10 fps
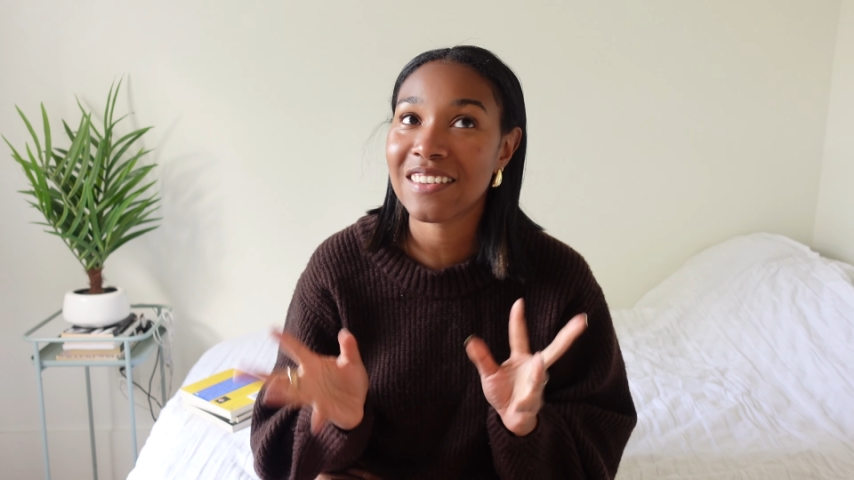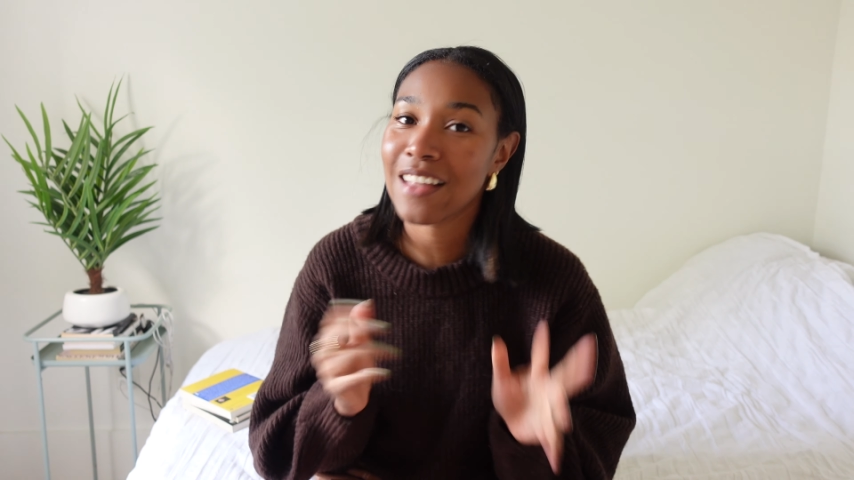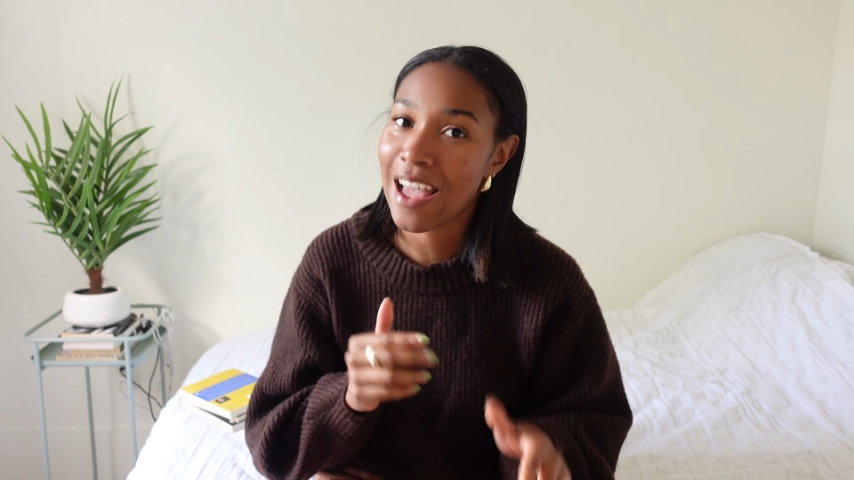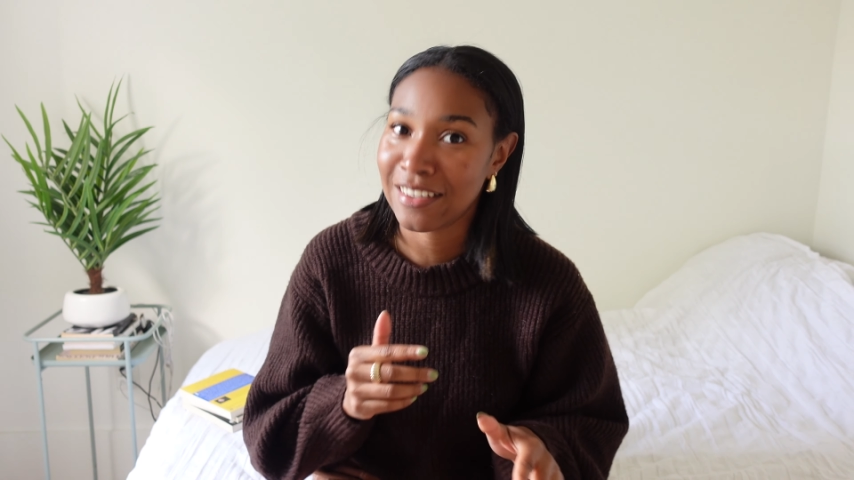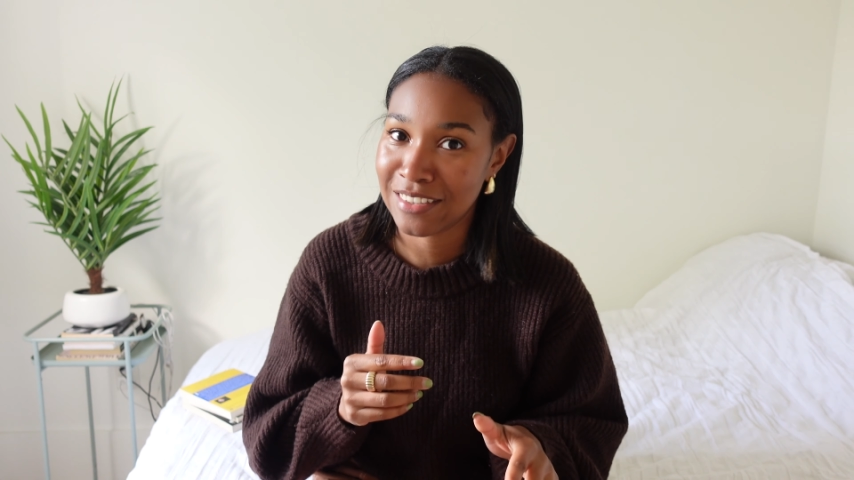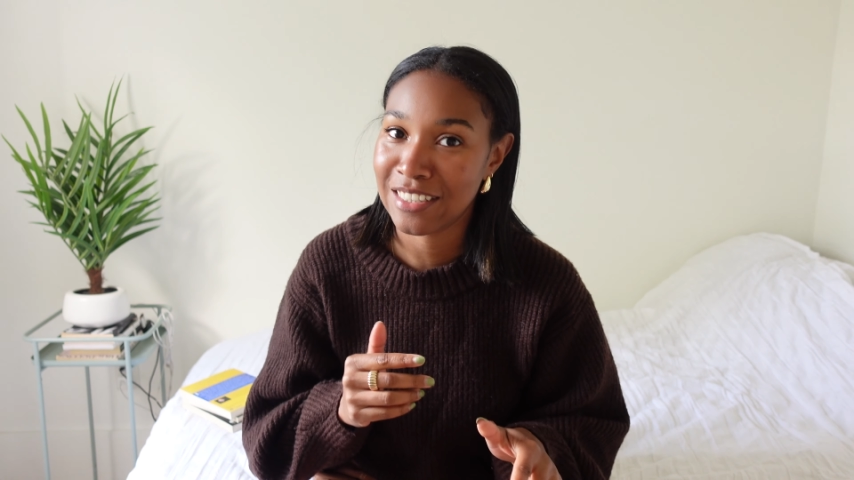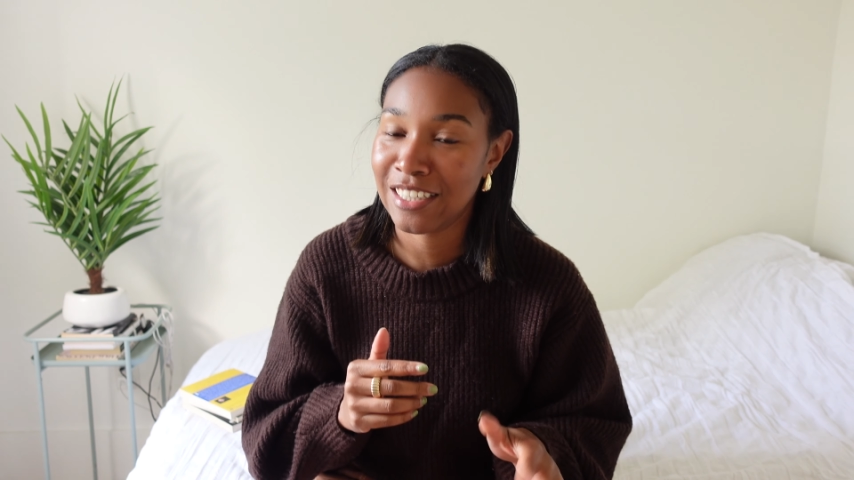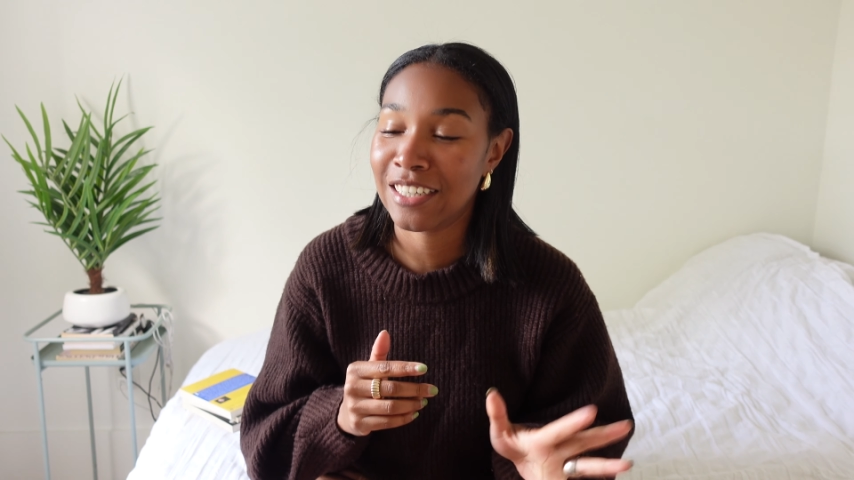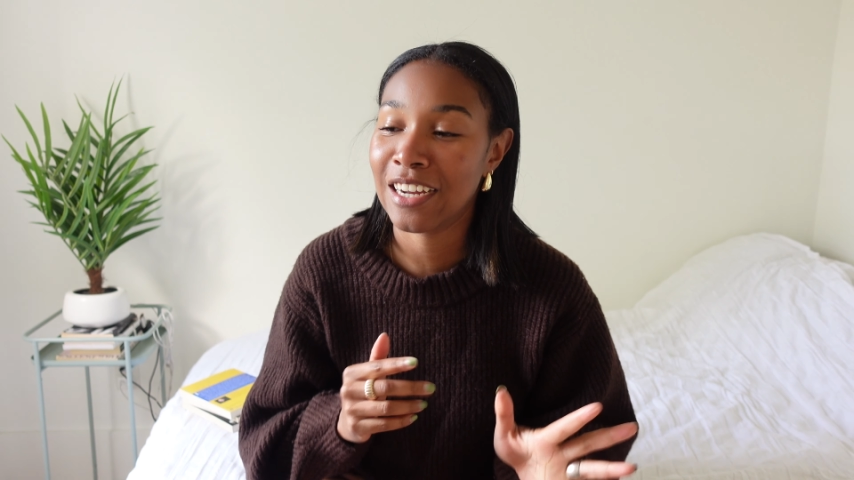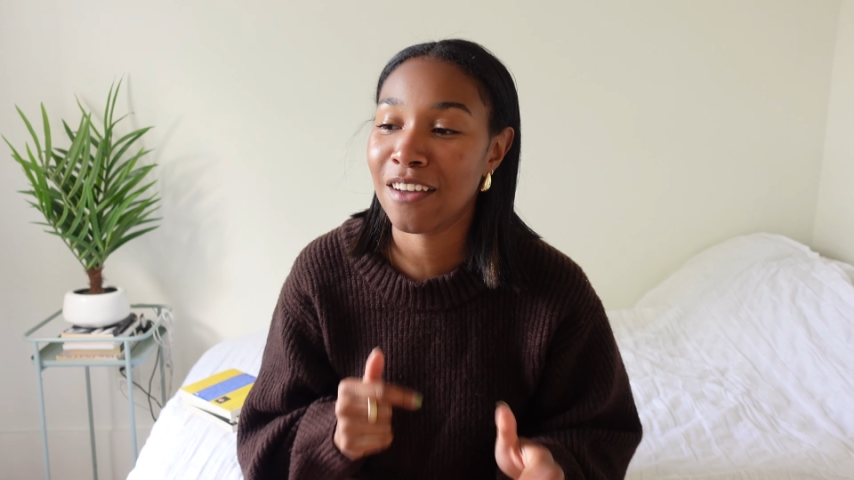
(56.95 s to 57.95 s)
last
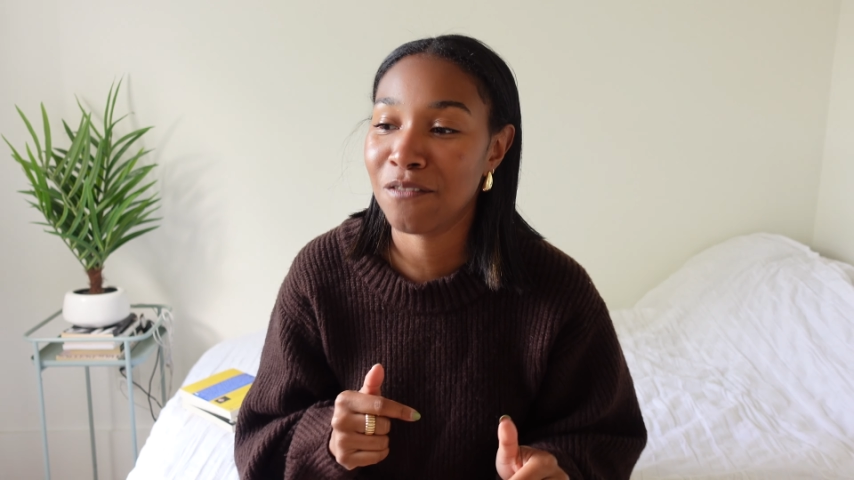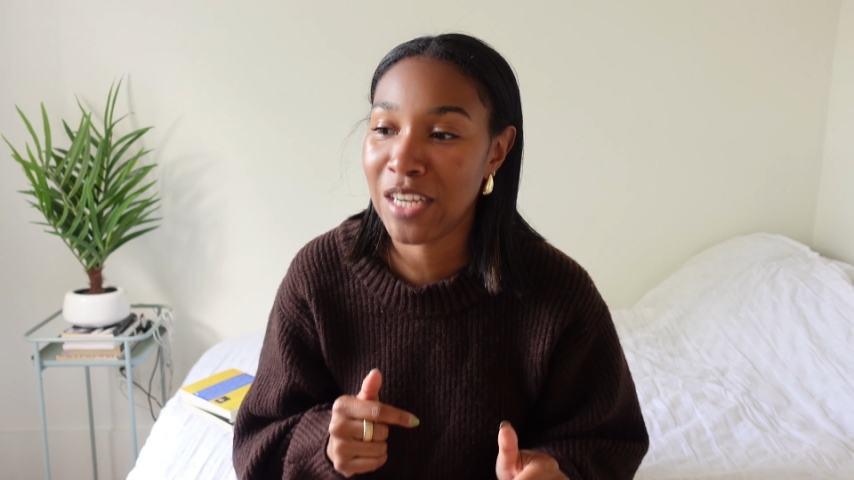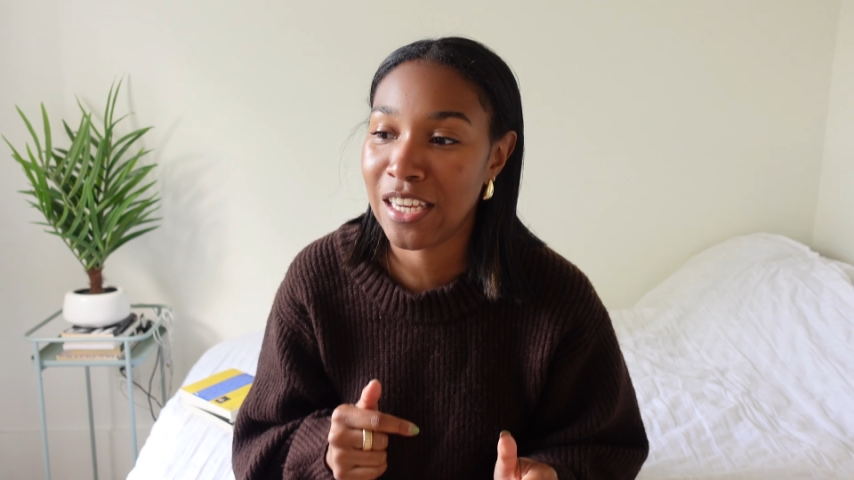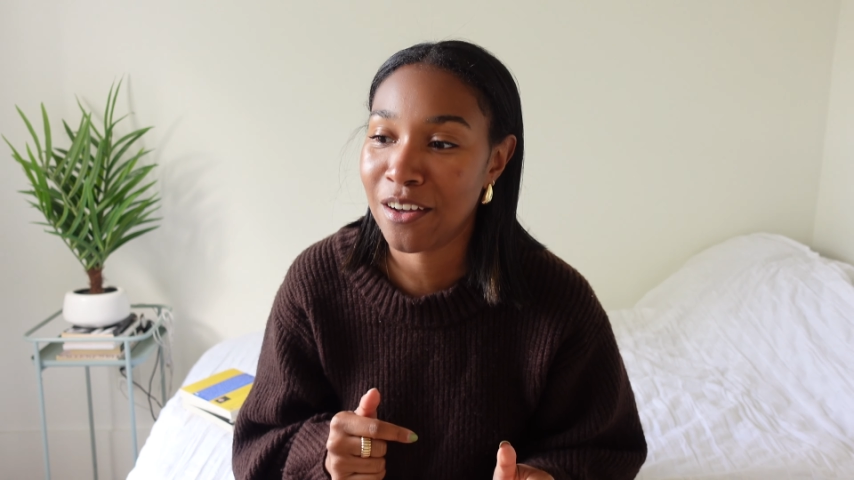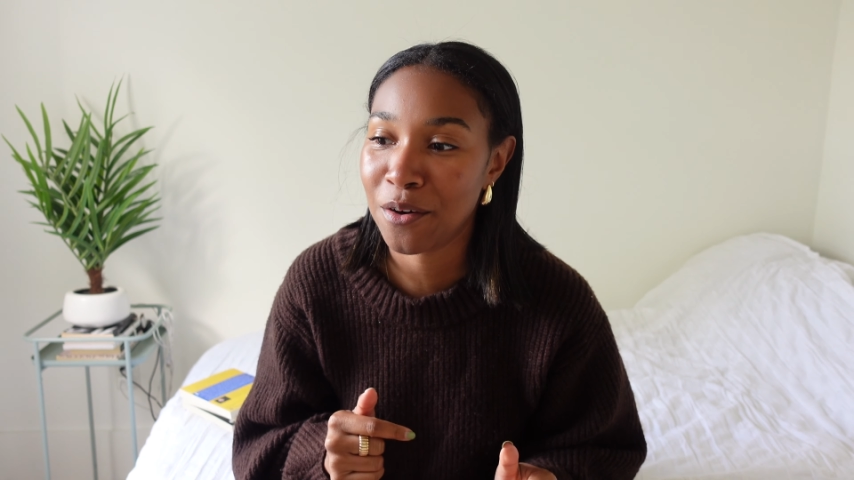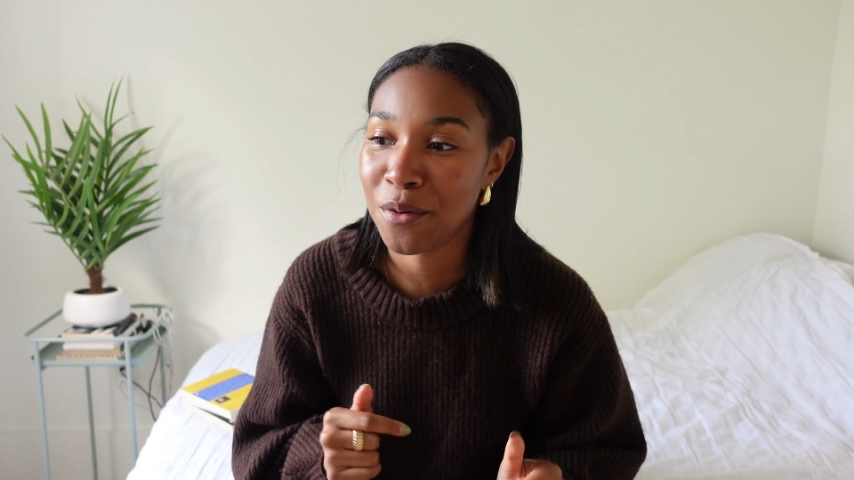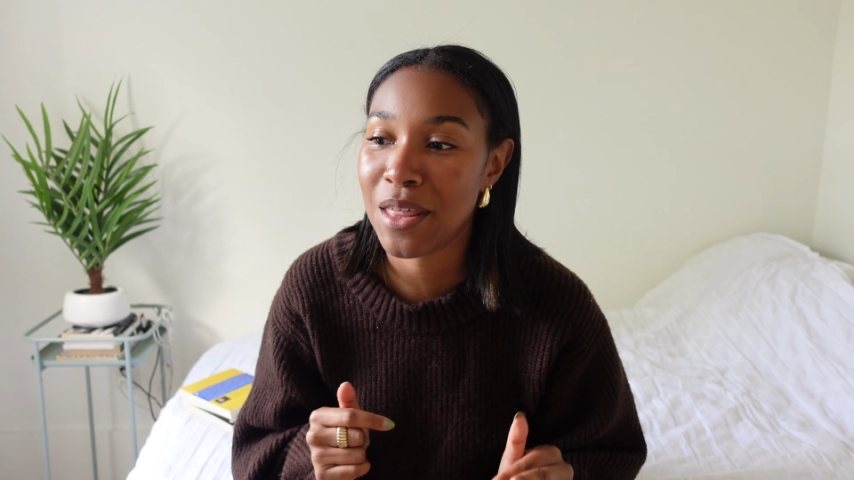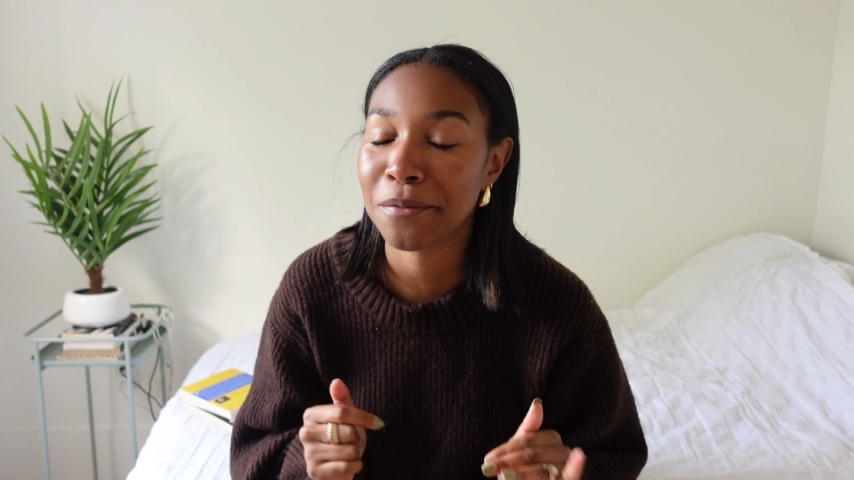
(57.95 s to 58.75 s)
year a video